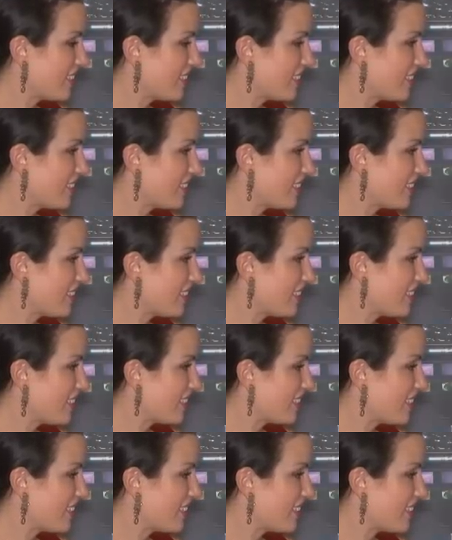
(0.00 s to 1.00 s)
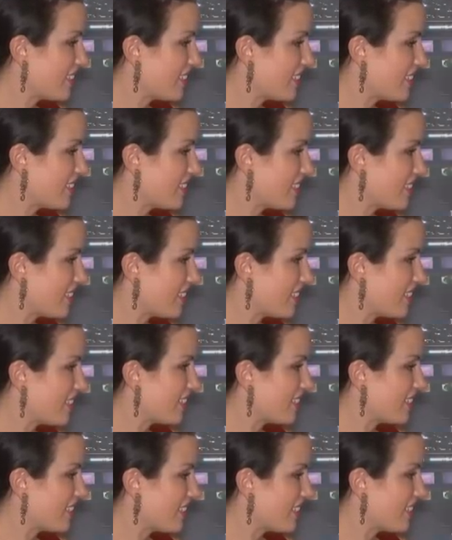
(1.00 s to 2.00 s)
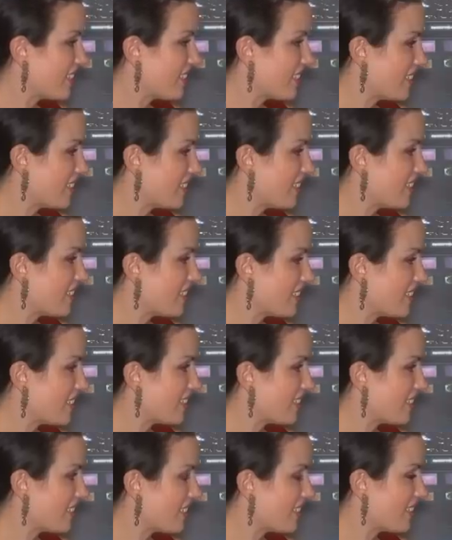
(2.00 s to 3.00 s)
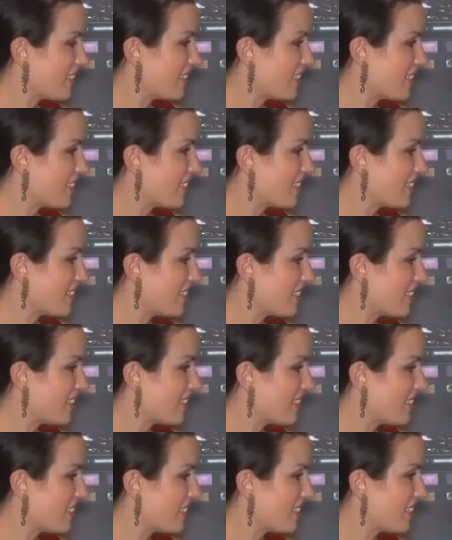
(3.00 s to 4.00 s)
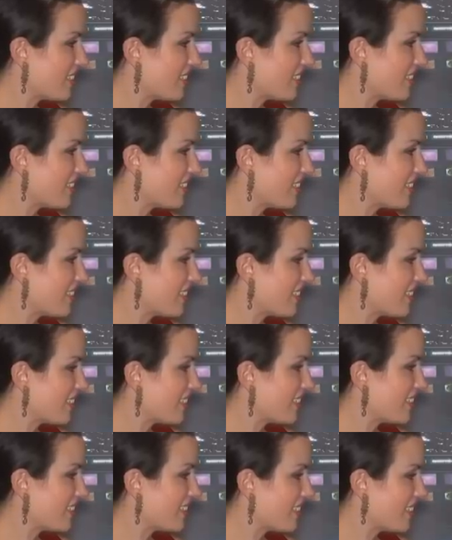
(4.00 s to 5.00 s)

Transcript: [no speech]